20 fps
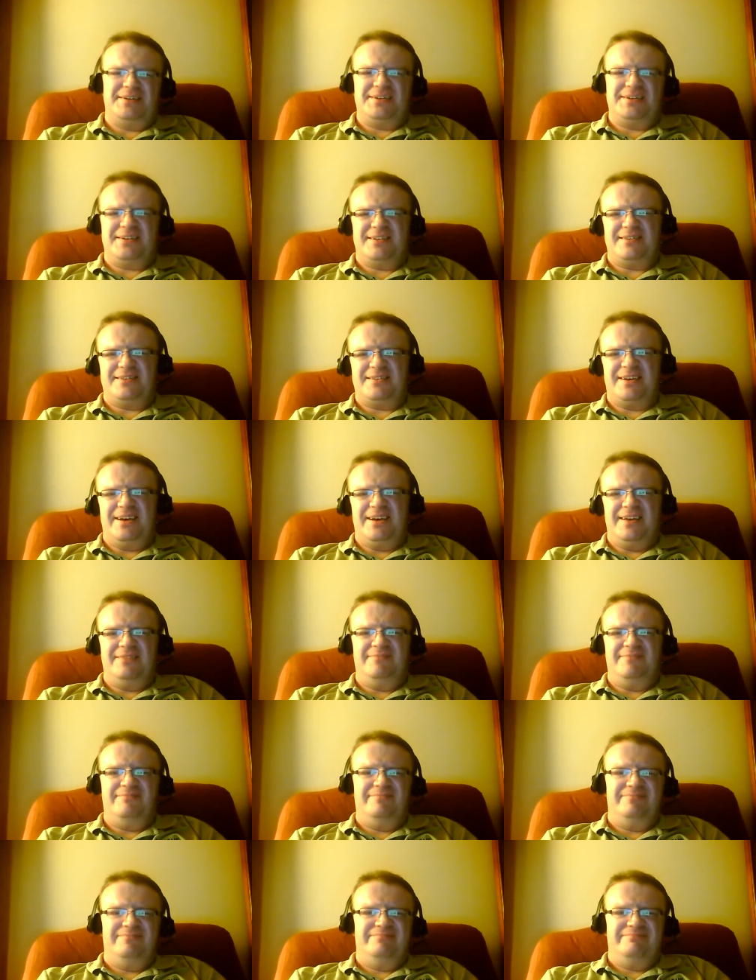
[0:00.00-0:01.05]
as a little kid,
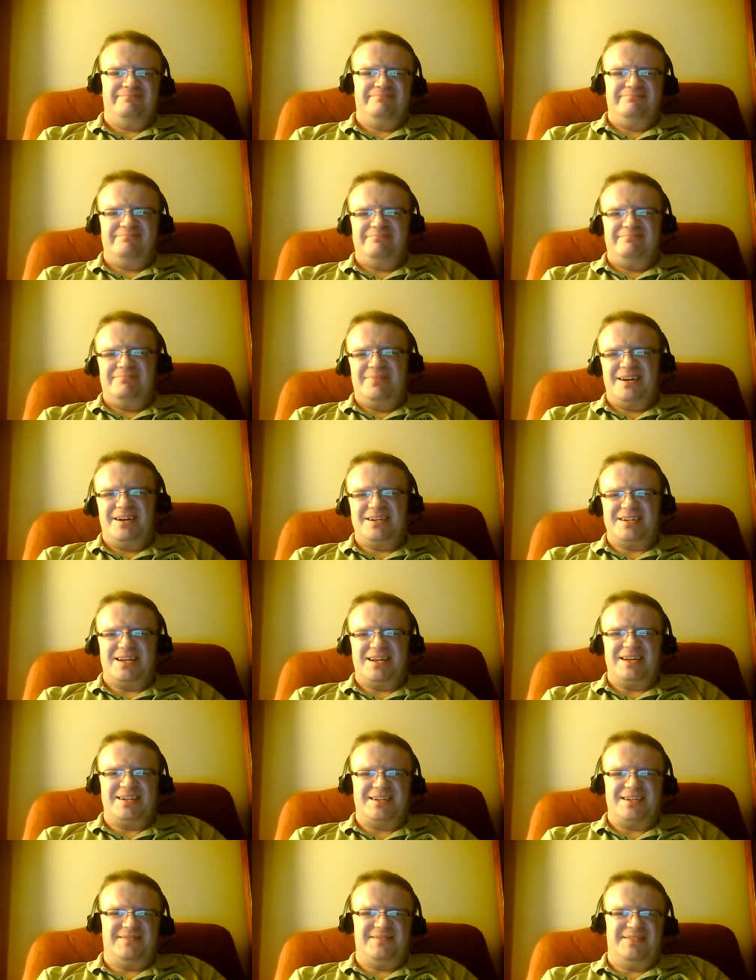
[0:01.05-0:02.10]
I was like
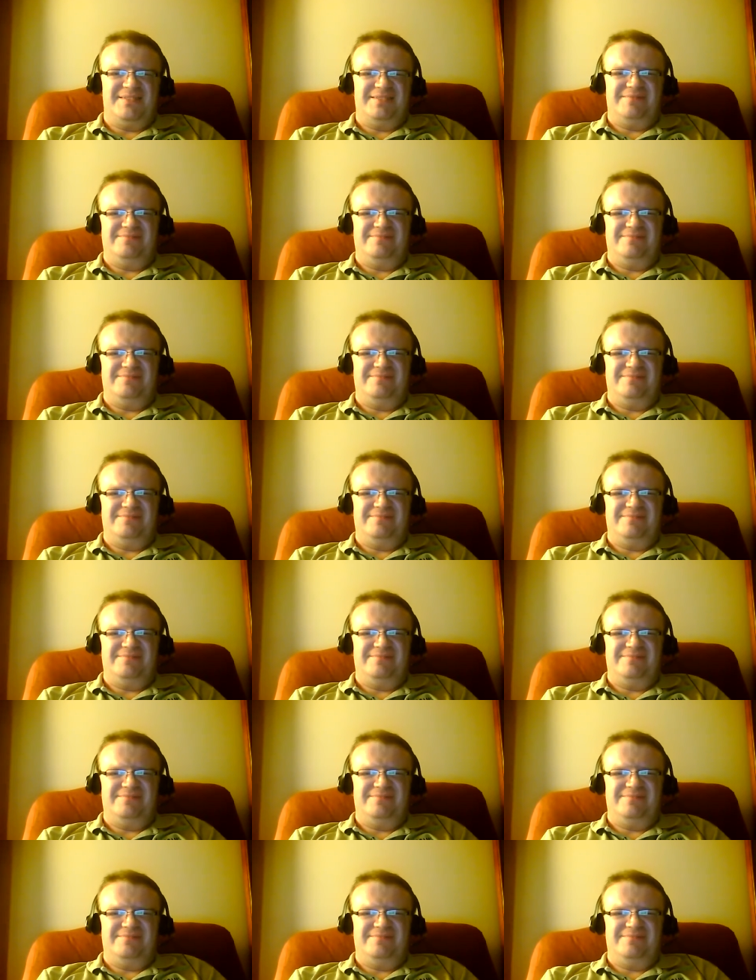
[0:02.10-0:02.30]
seven.